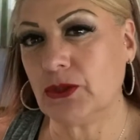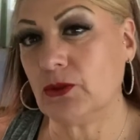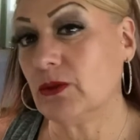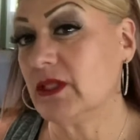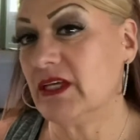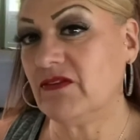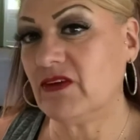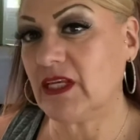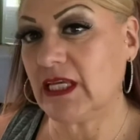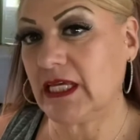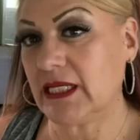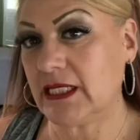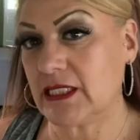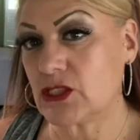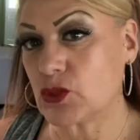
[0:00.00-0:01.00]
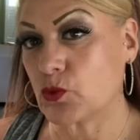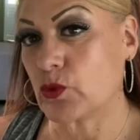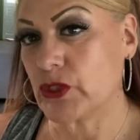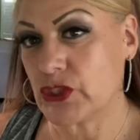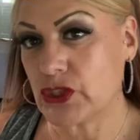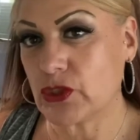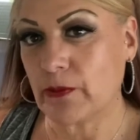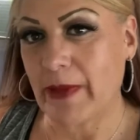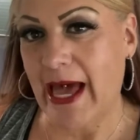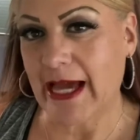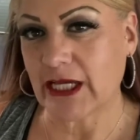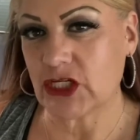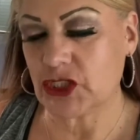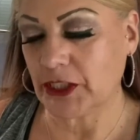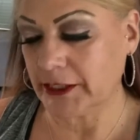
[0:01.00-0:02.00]
leave it in its original
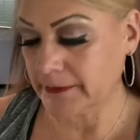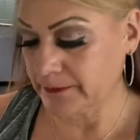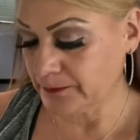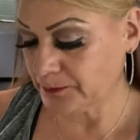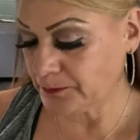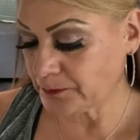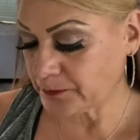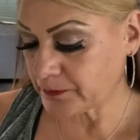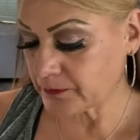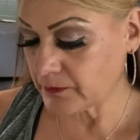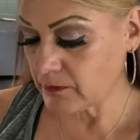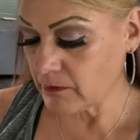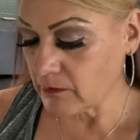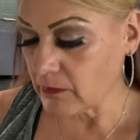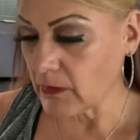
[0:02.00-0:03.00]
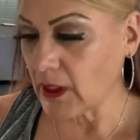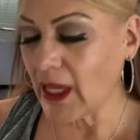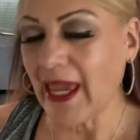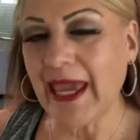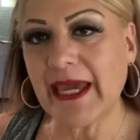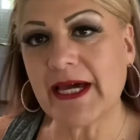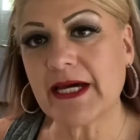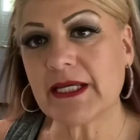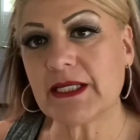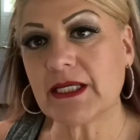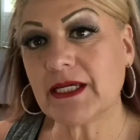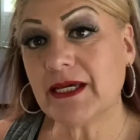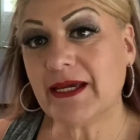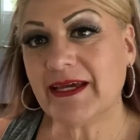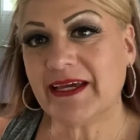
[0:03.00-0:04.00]
packaging and
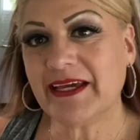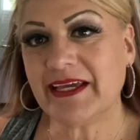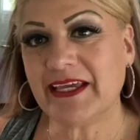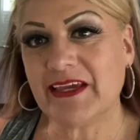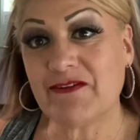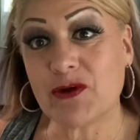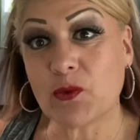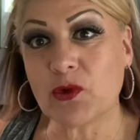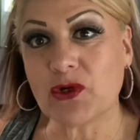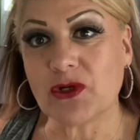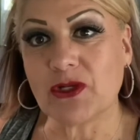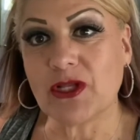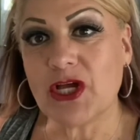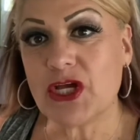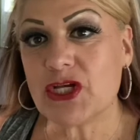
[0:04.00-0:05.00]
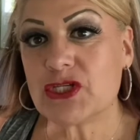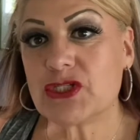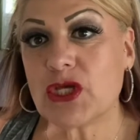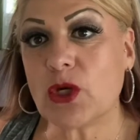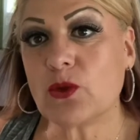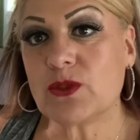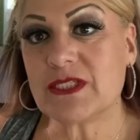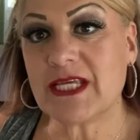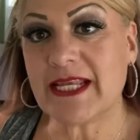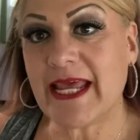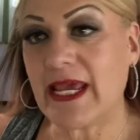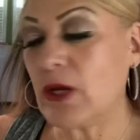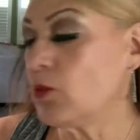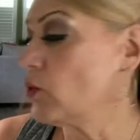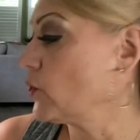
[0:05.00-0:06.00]
give it a whirl. So today
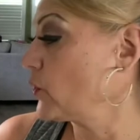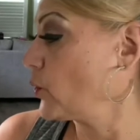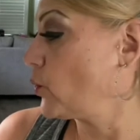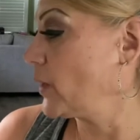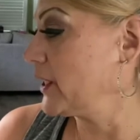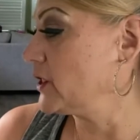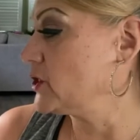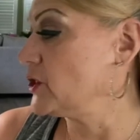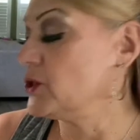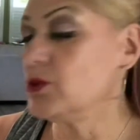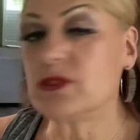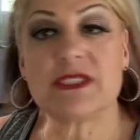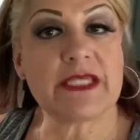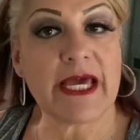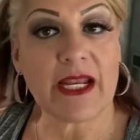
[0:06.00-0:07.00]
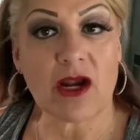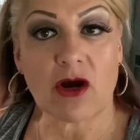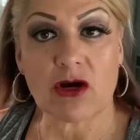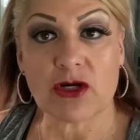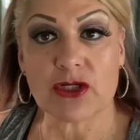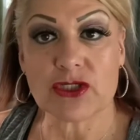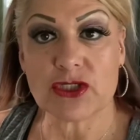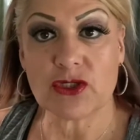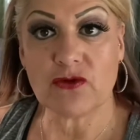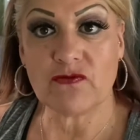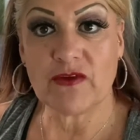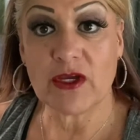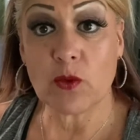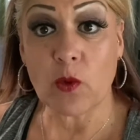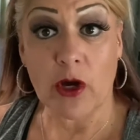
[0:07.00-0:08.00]
we're going to set our sous
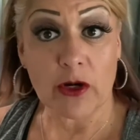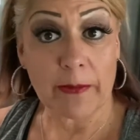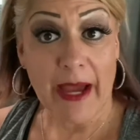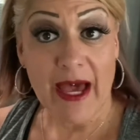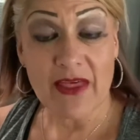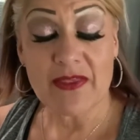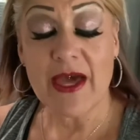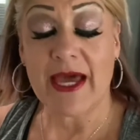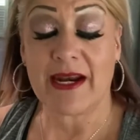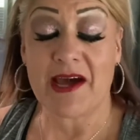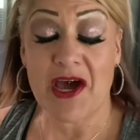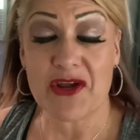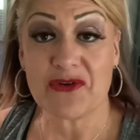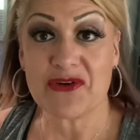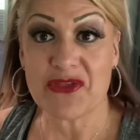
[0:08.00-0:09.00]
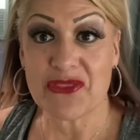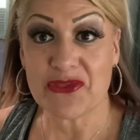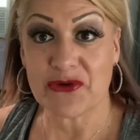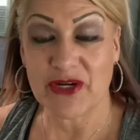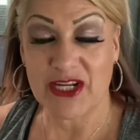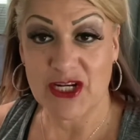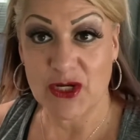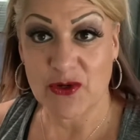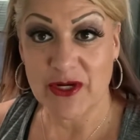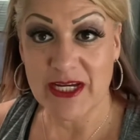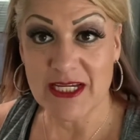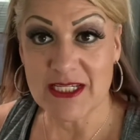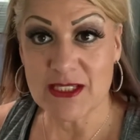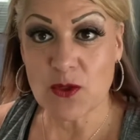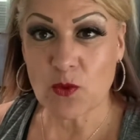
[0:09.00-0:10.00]
vide water bath at 130
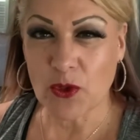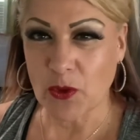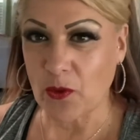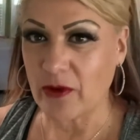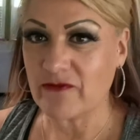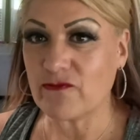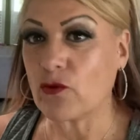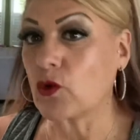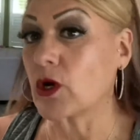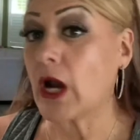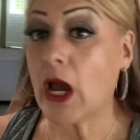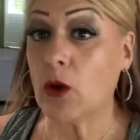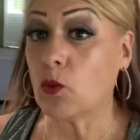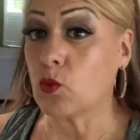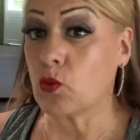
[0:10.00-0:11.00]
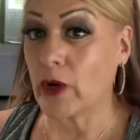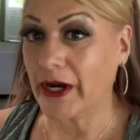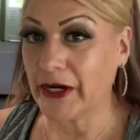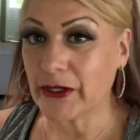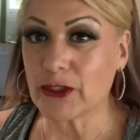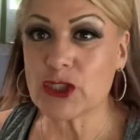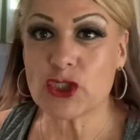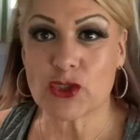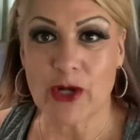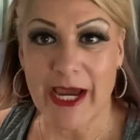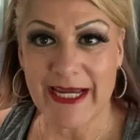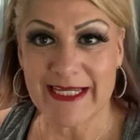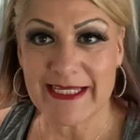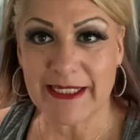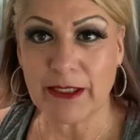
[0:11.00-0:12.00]
degrees. We're going for a rare
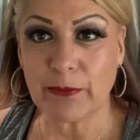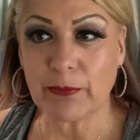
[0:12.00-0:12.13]
tri-tip.